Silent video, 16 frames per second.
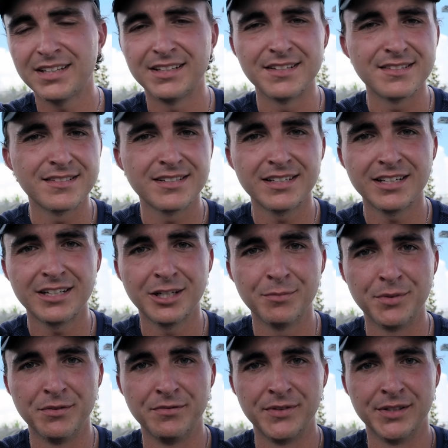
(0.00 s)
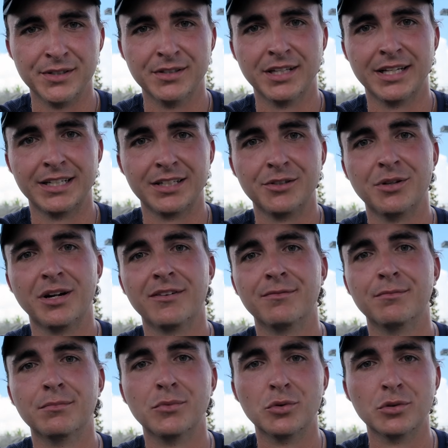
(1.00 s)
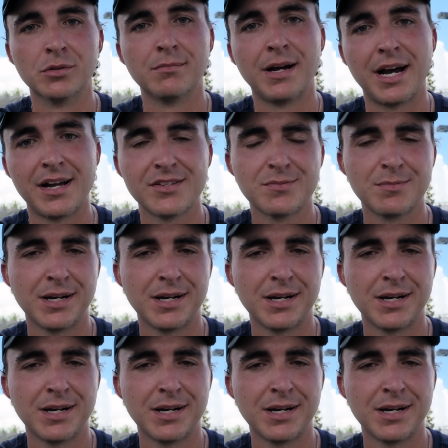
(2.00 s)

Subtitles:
This is going to help you feel like you have more mass